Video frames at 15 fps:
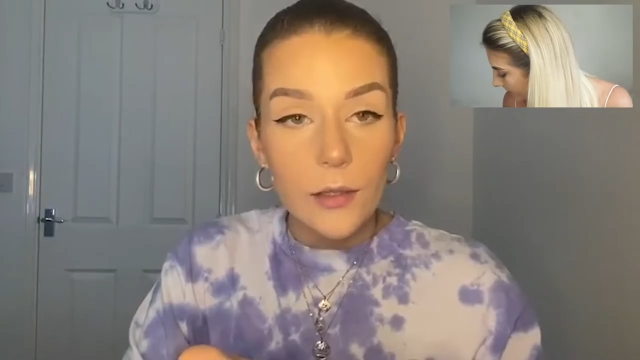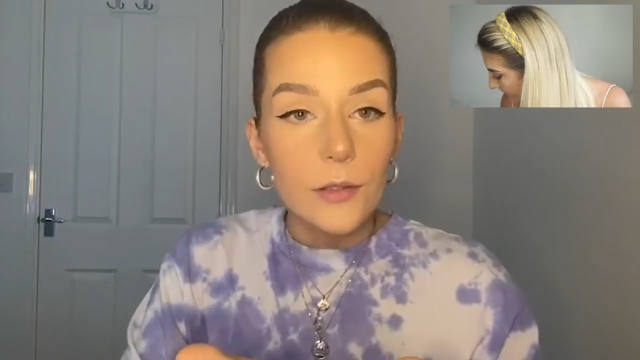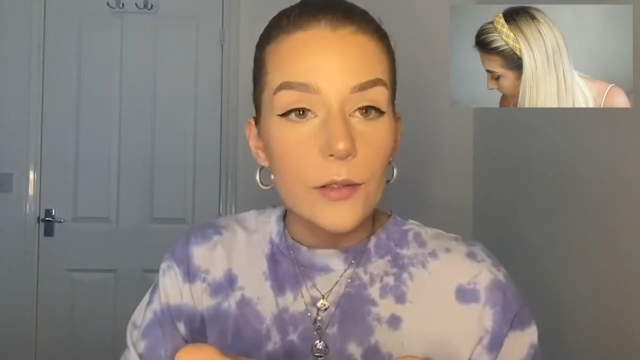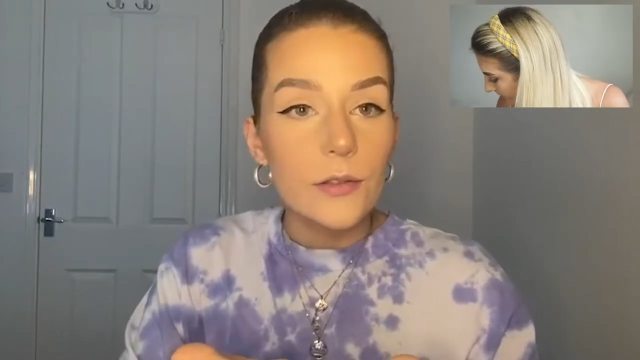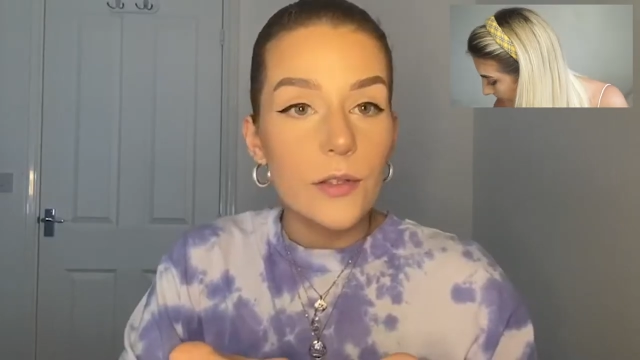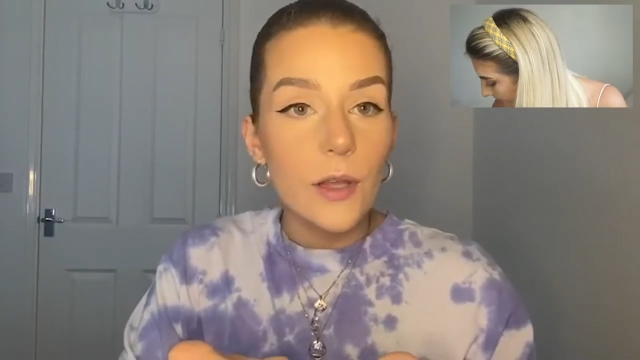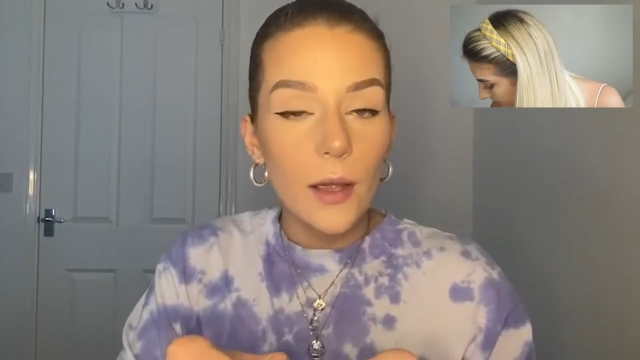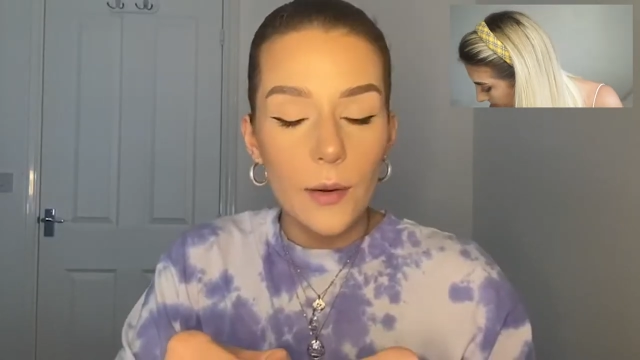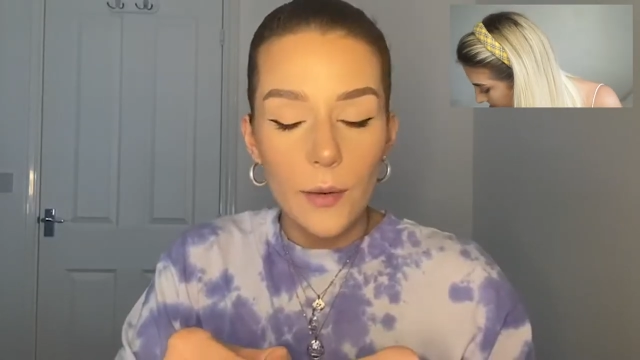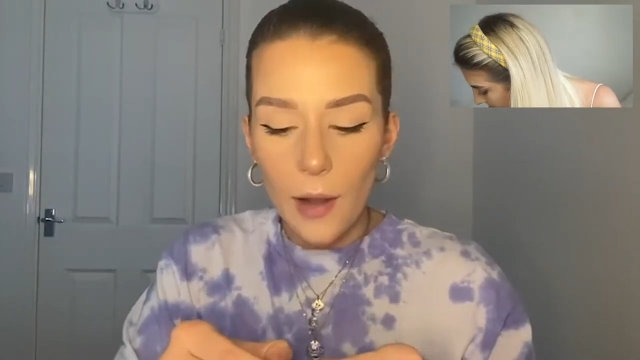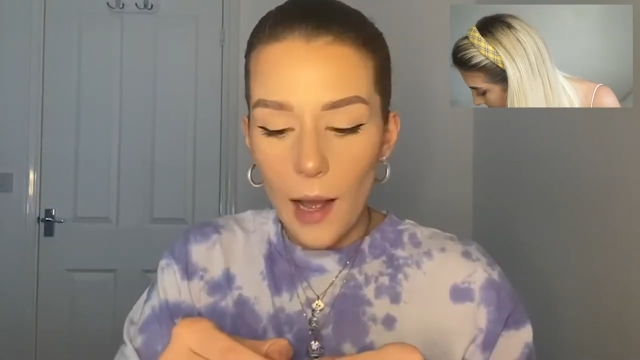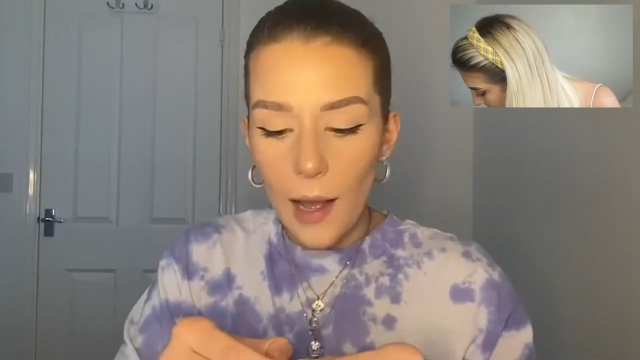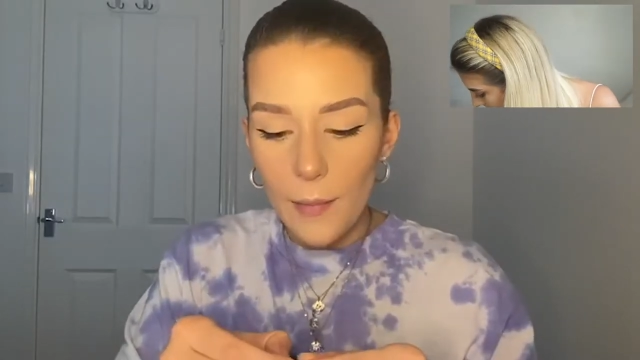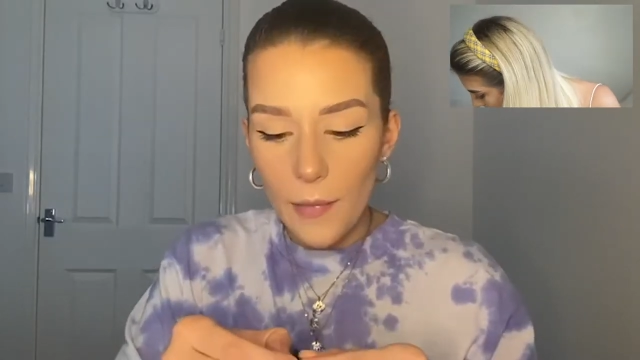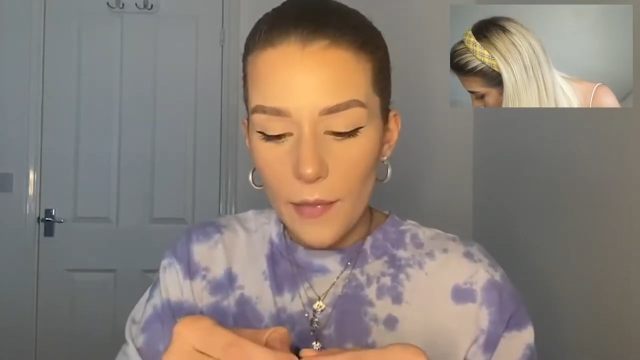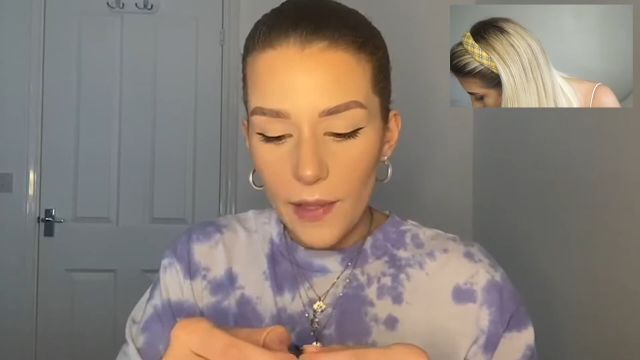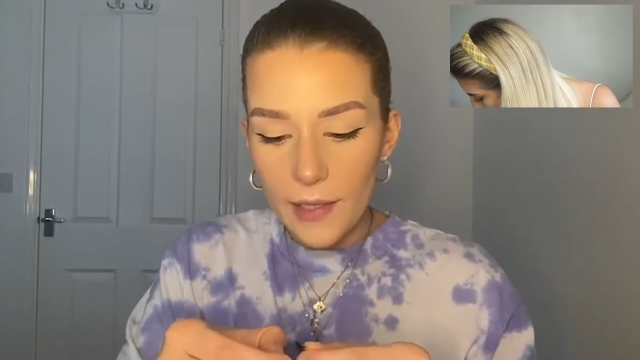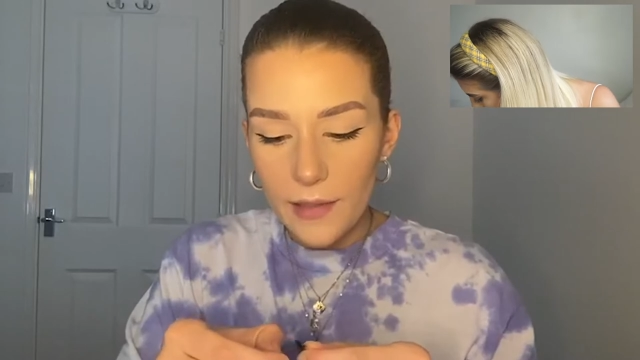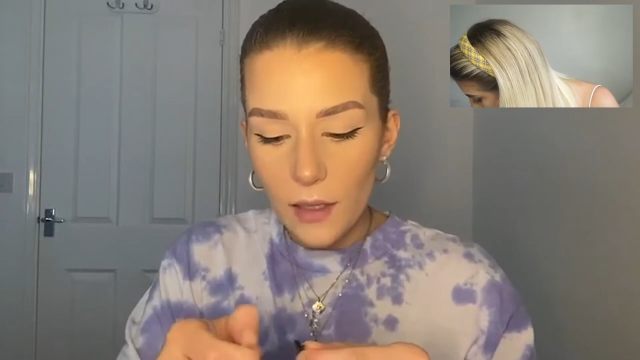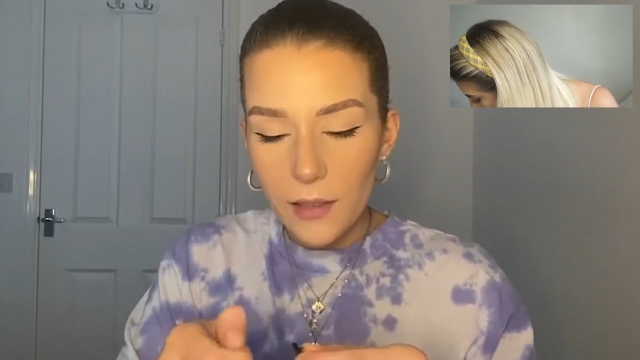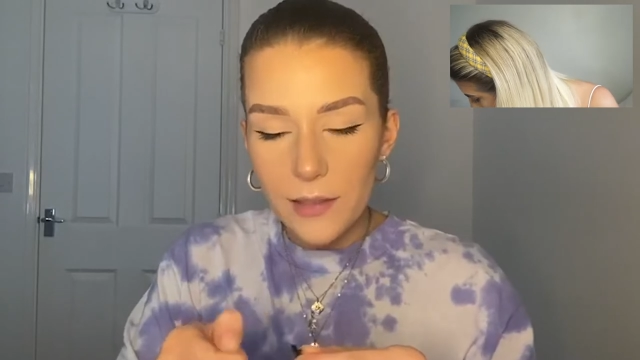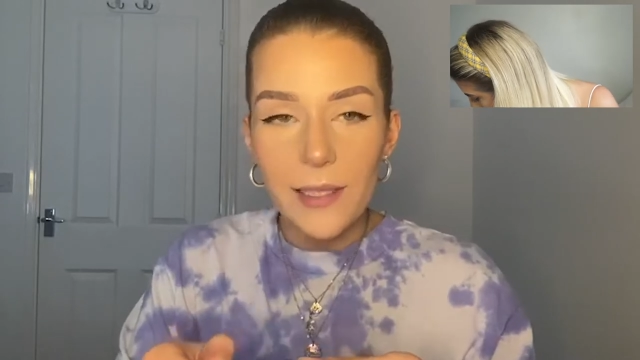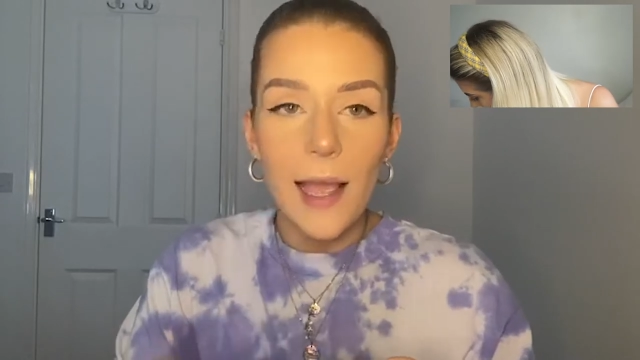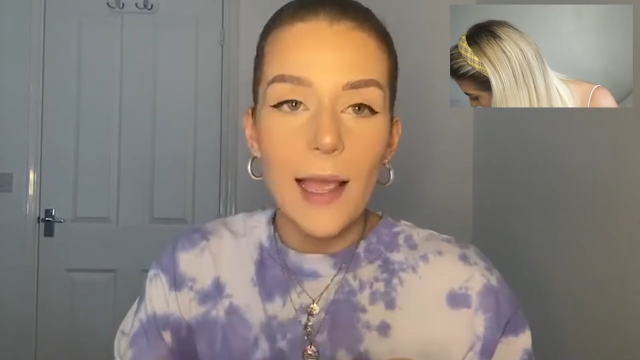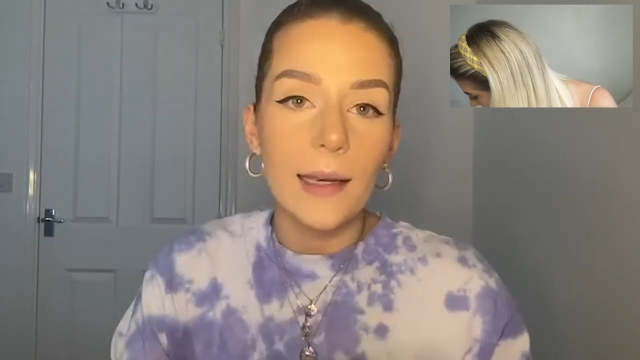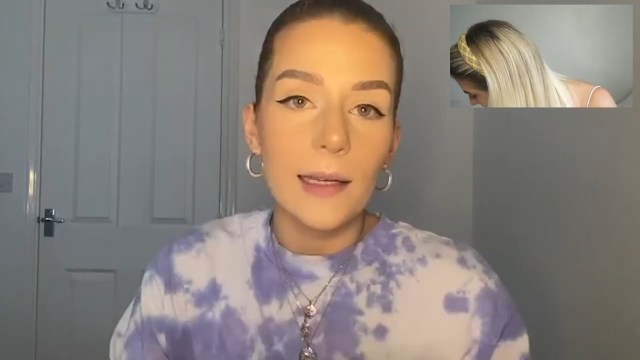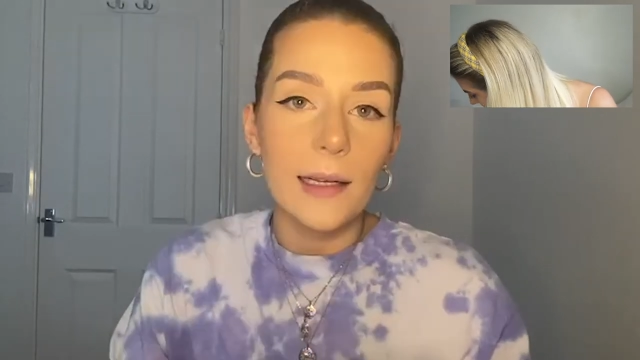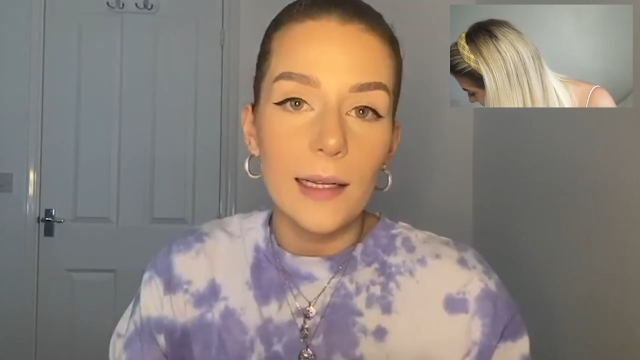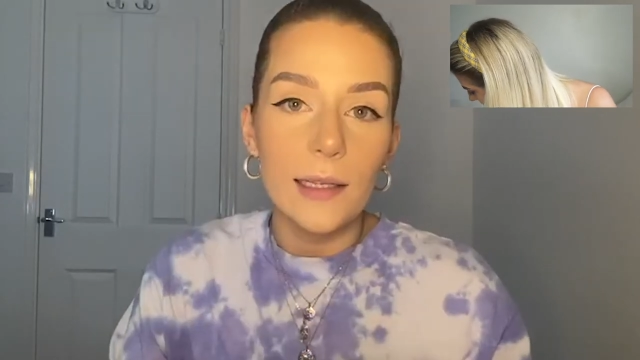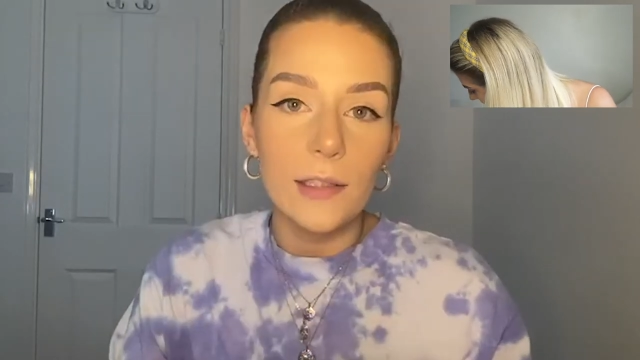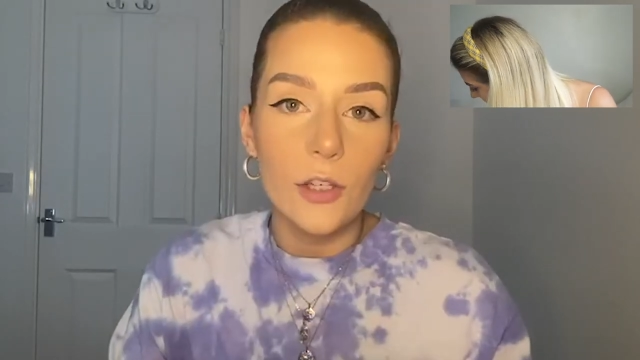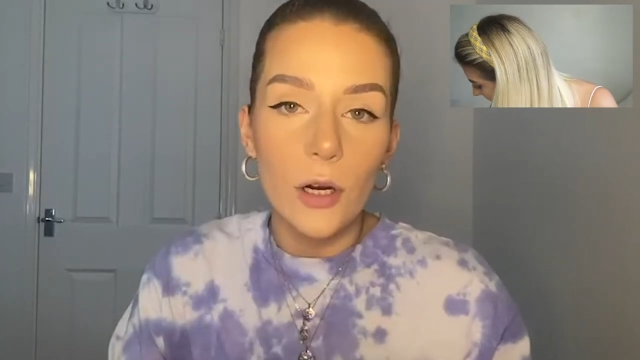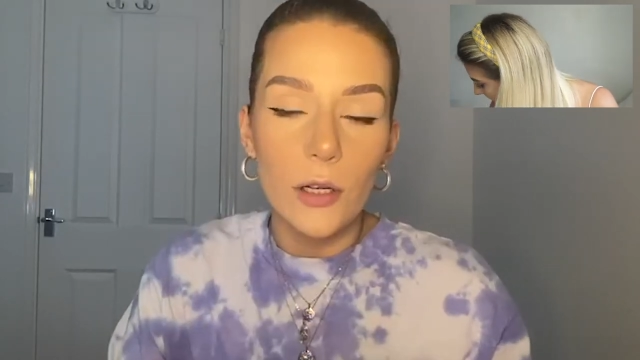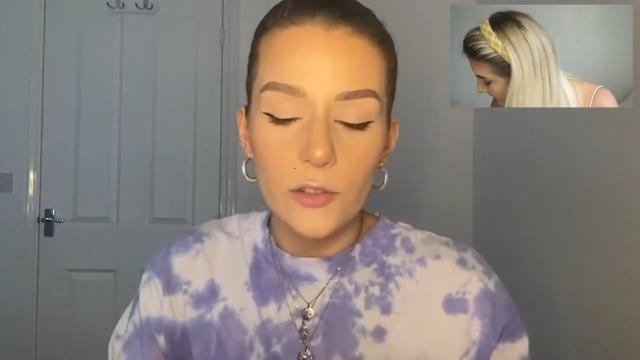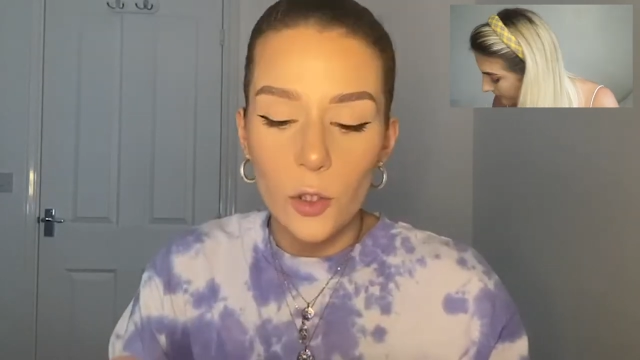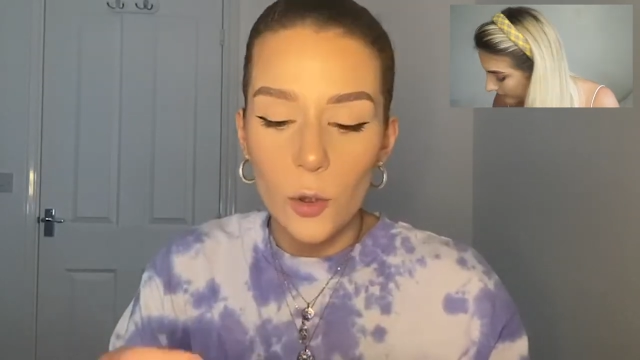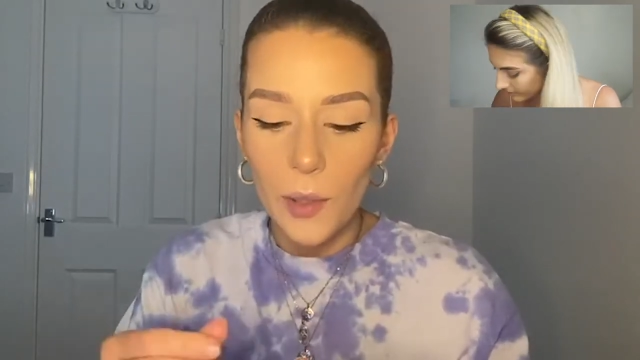So these aren't technically drugstore